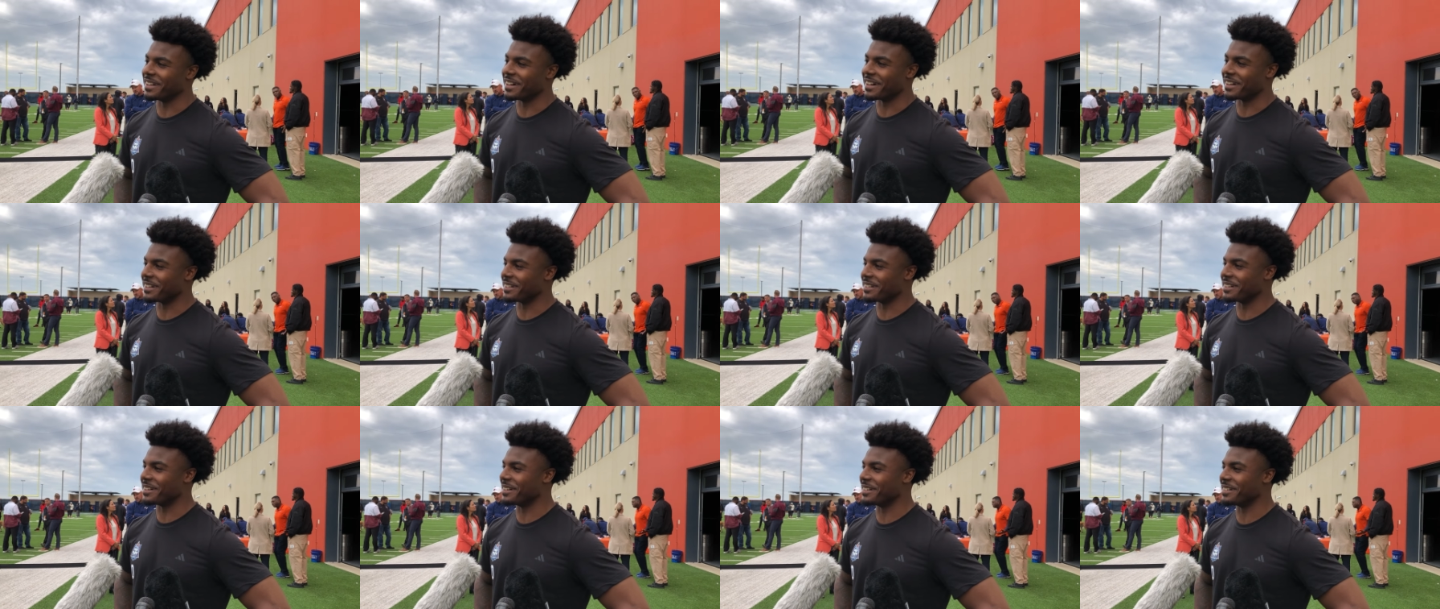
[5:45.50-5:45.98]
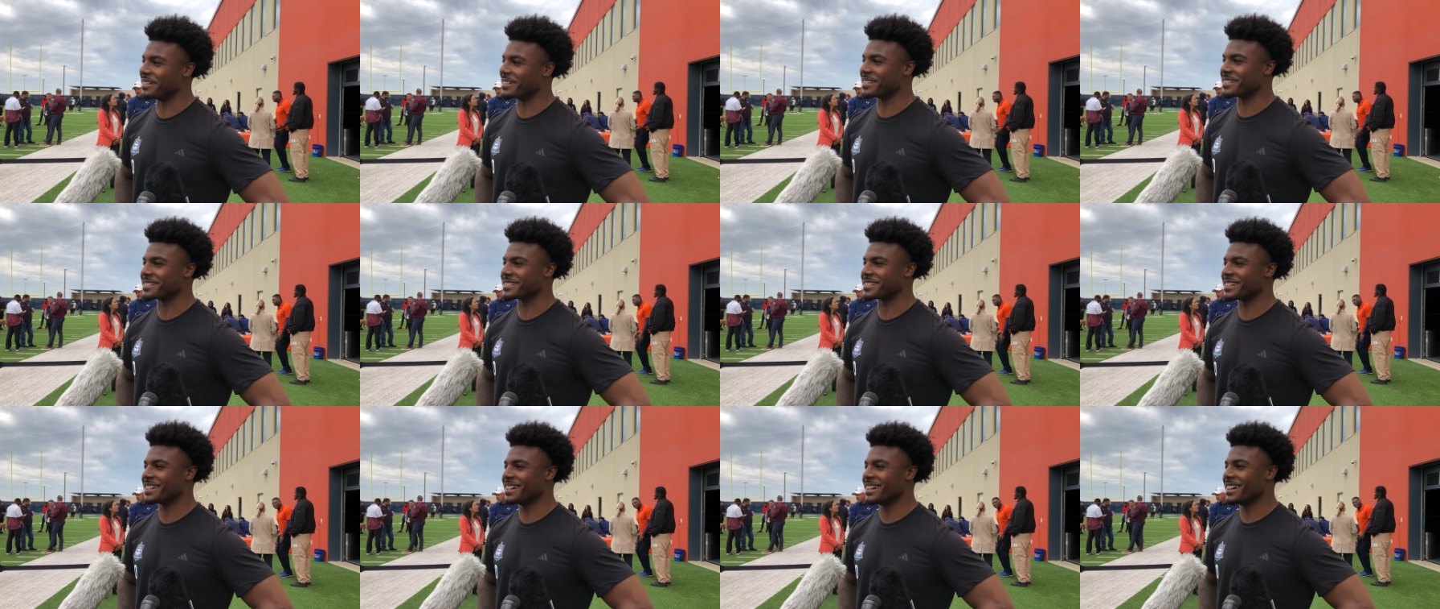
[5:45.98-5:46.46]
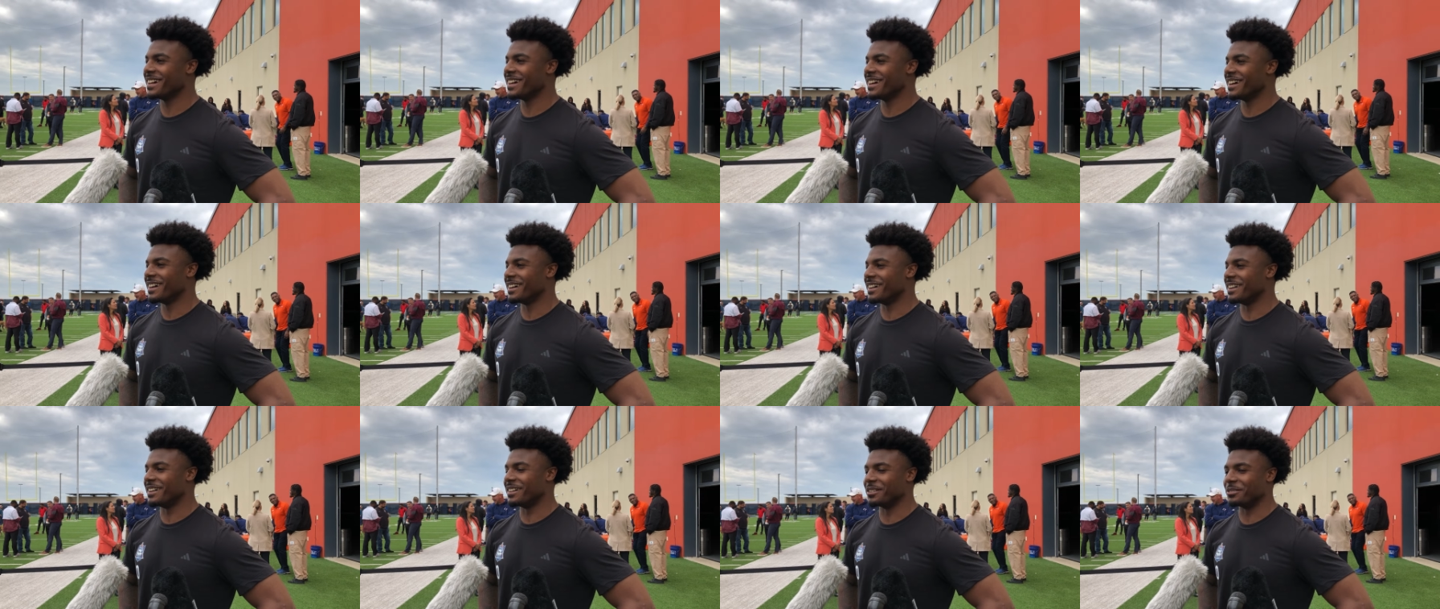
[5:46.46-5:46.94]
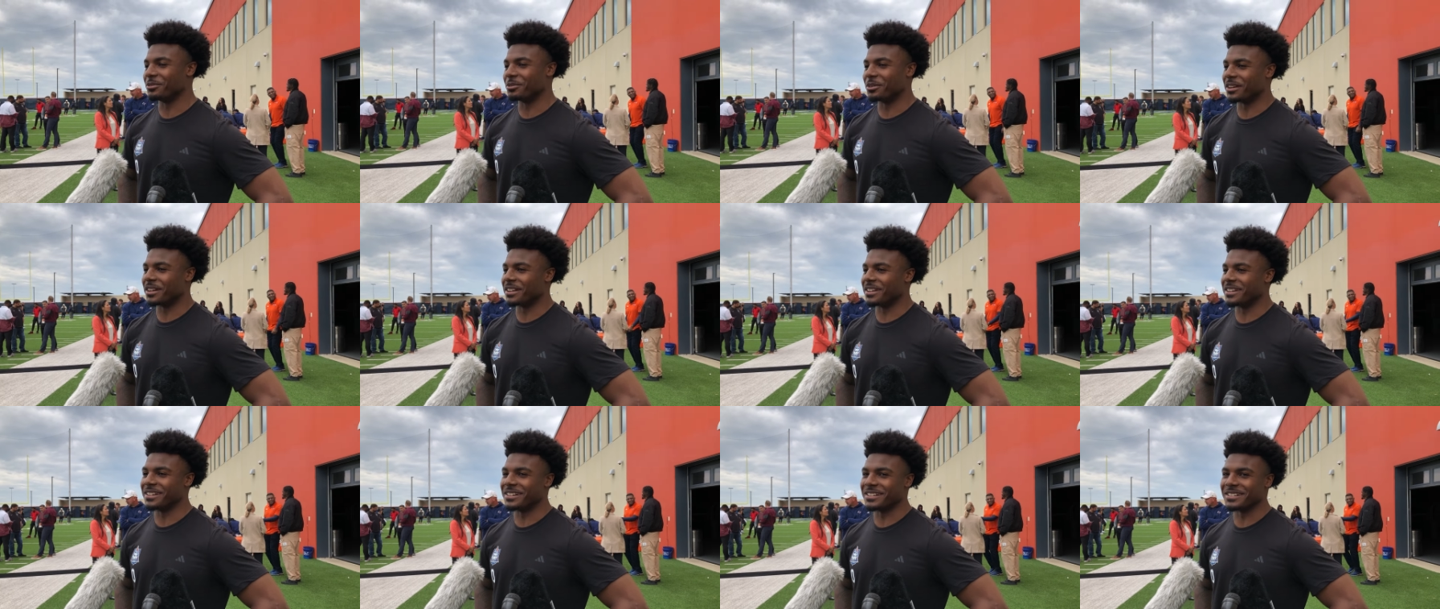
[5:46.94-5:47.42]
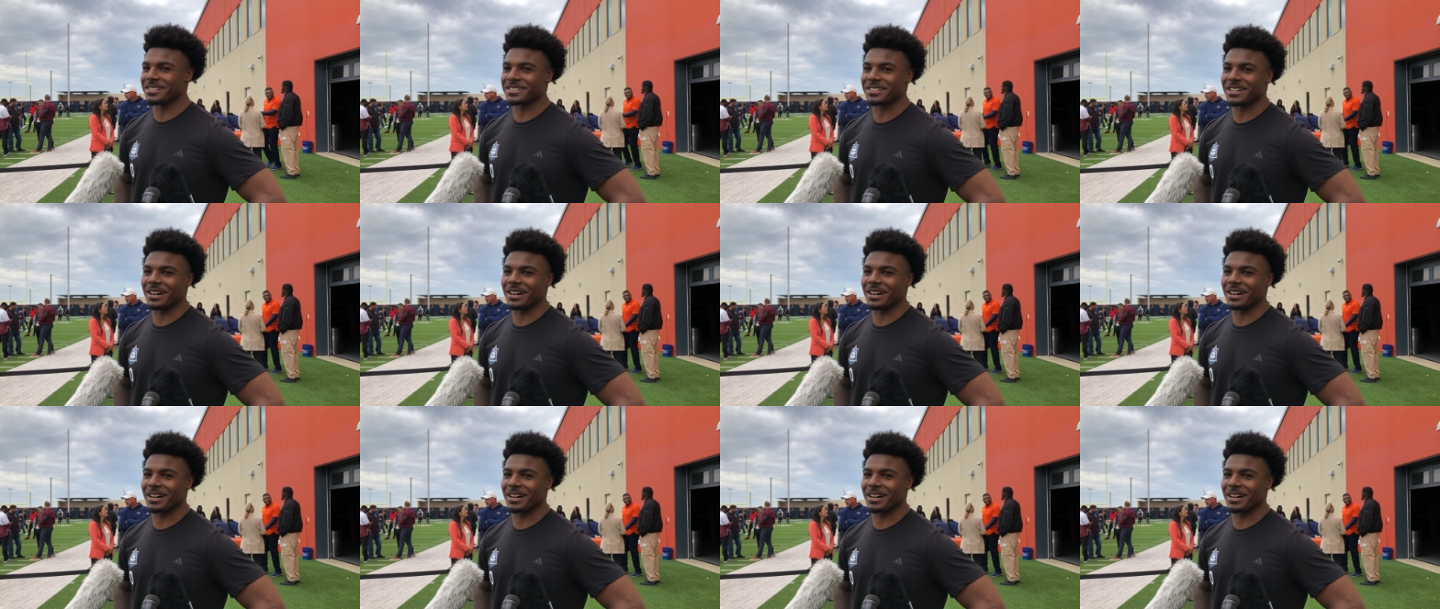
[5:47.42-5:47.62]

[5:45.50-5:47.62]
Not at all. It is what it is.